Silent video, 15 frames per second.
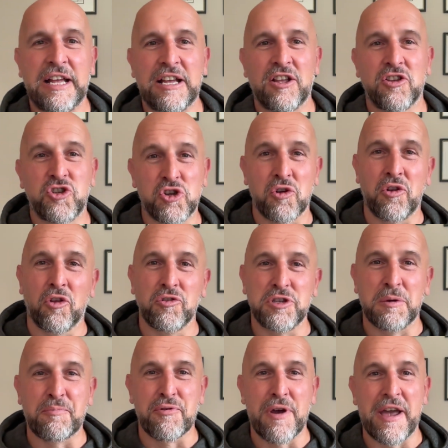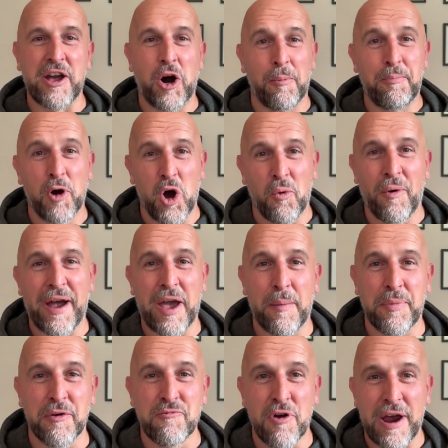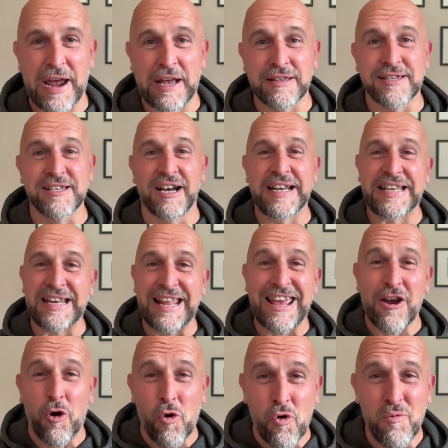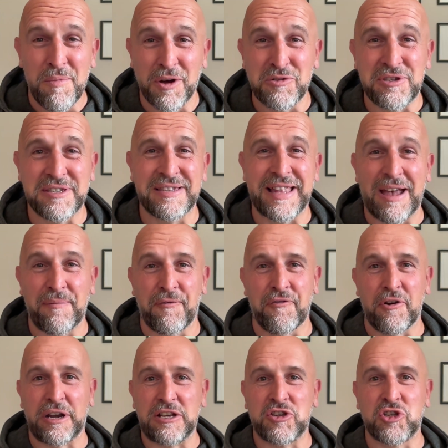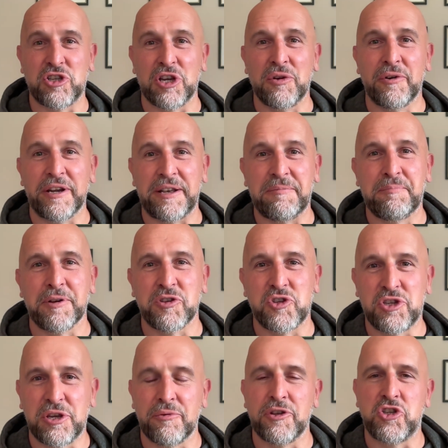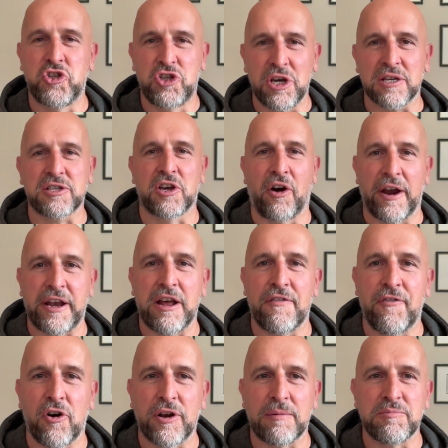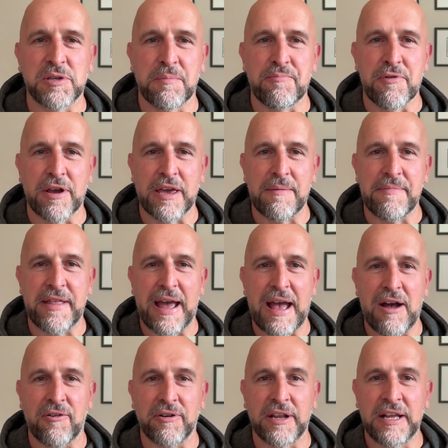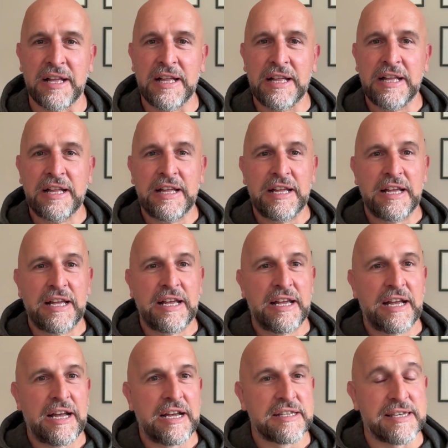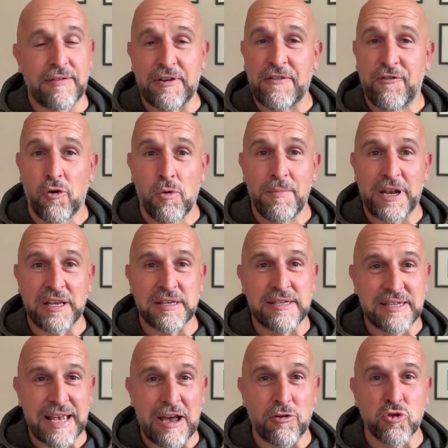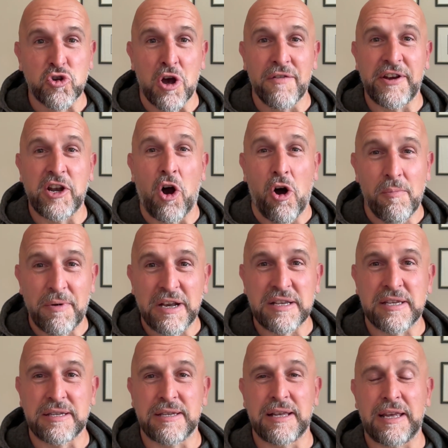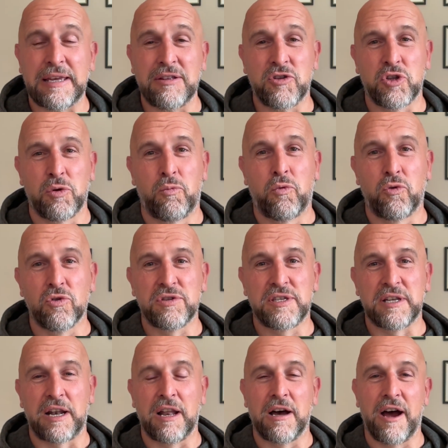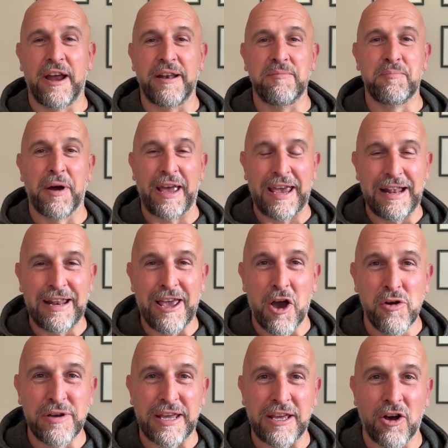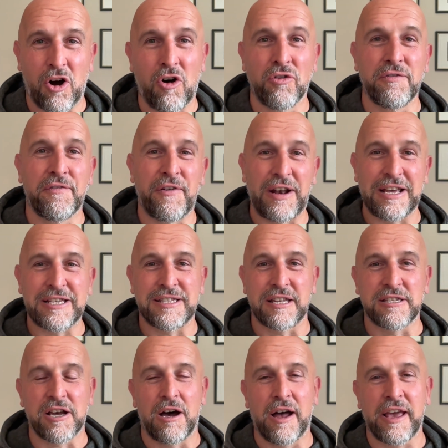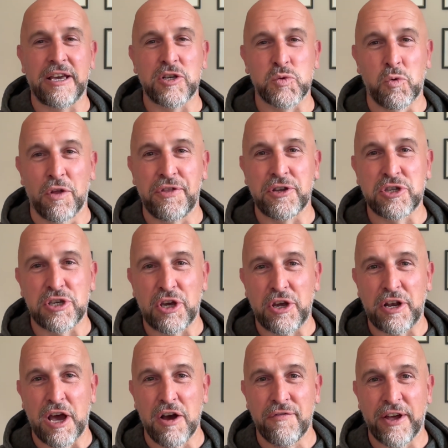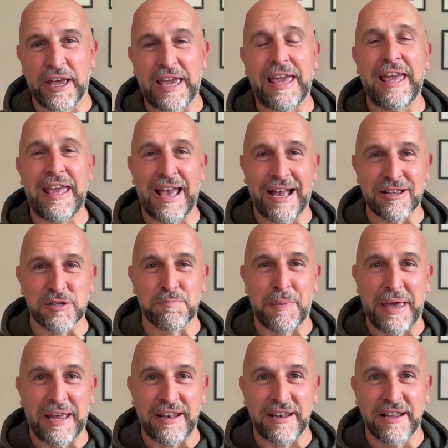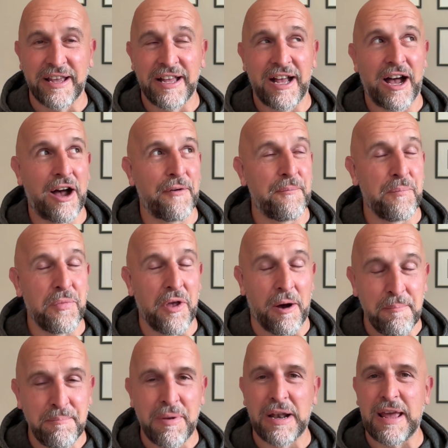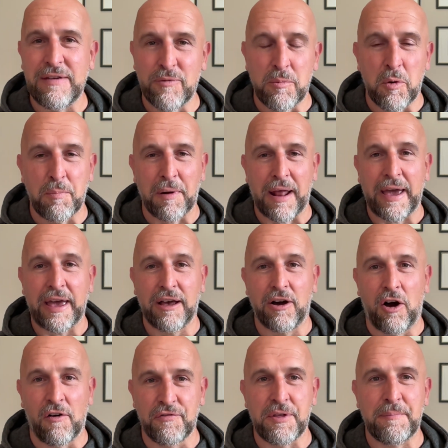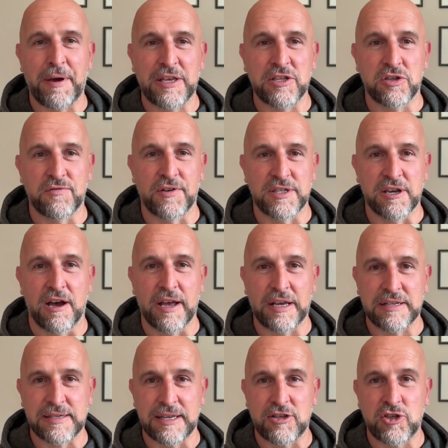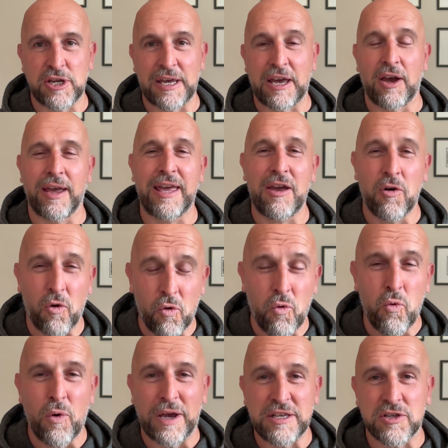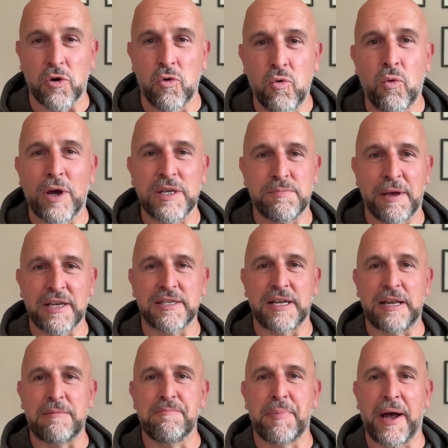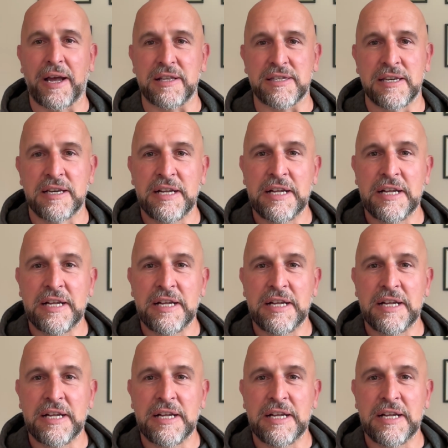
And Jean-Luc Dupree got put away up the right-hand side, and he almost stepped Freddie Stewart, but Stewart just got enough on him to bring him down. 74 minutes, Sale driving ominously towards the line, but Ilioni on for Leicester Tigers won the turnover. He has been an unbelievable player off the bench for Tigers this year. He always makes an impact.